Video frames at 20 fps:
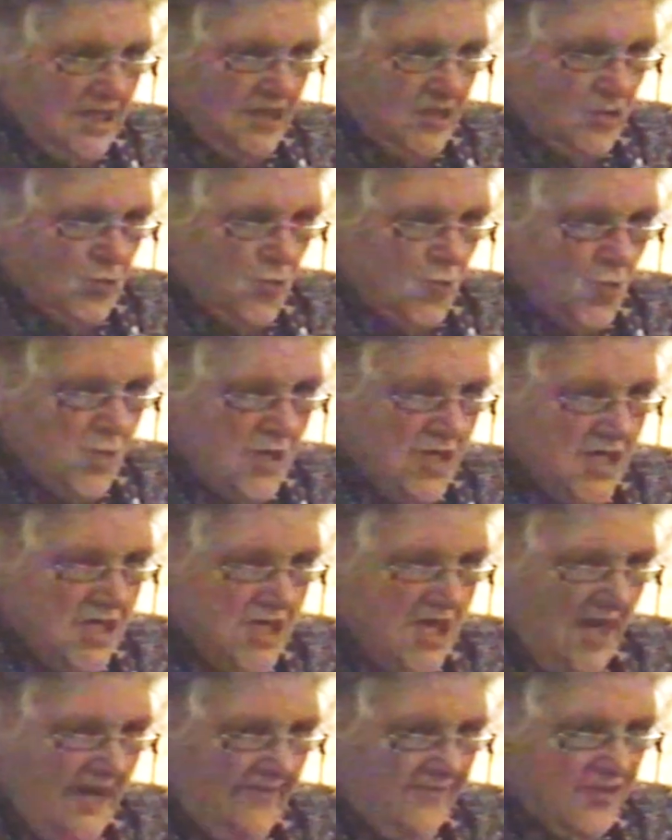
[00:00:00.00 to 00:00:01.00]
And
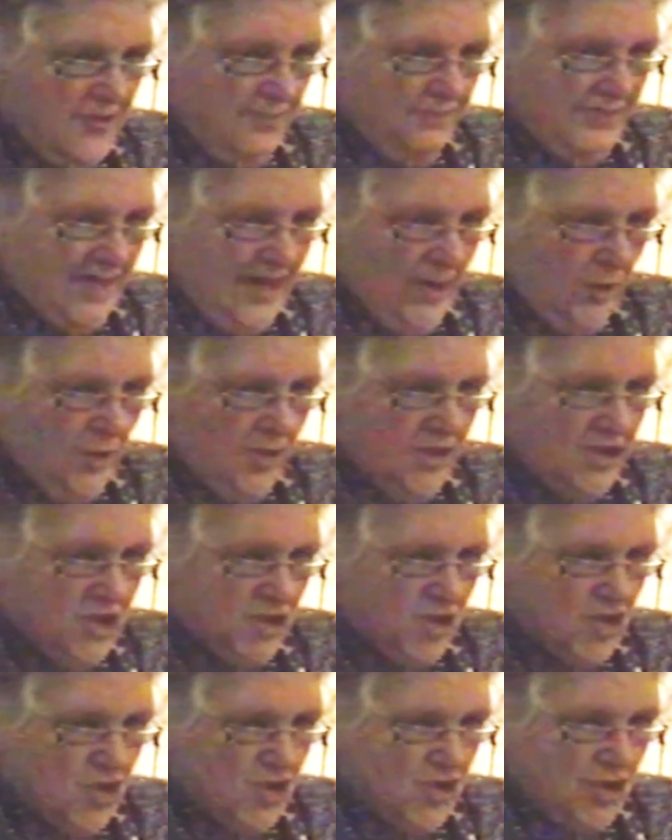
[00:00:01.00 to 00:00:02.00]
we have the power
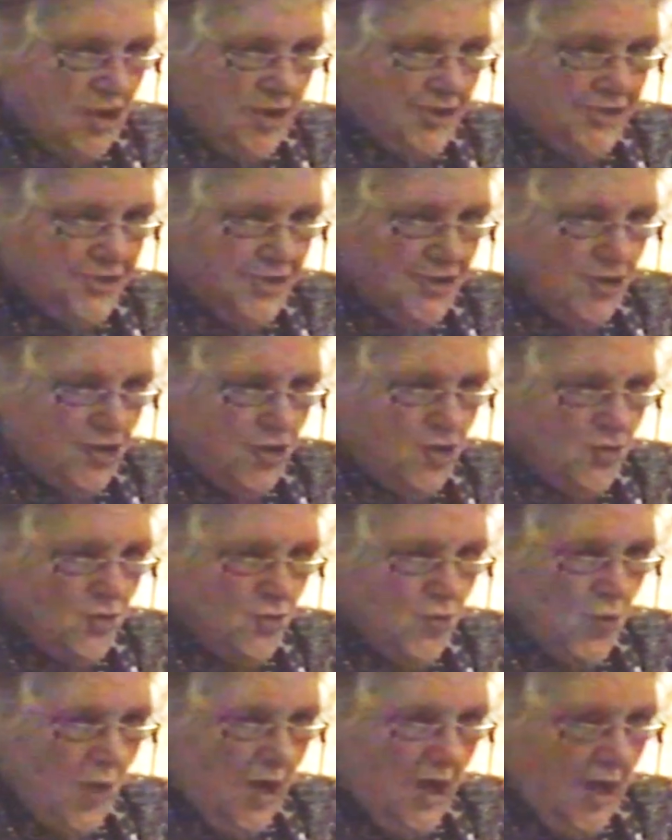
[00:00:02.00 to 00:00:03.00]
to shut
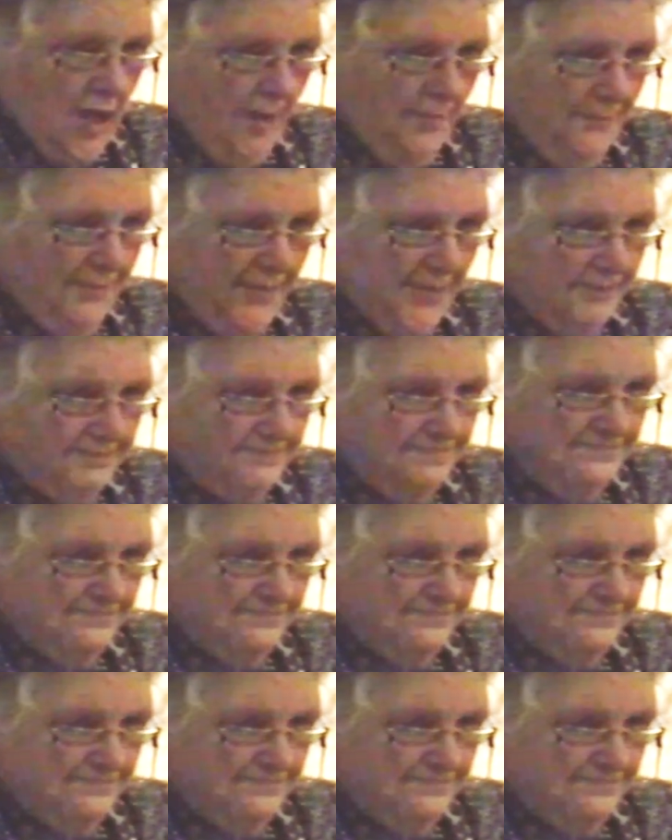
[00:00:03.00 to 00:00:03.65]
you up.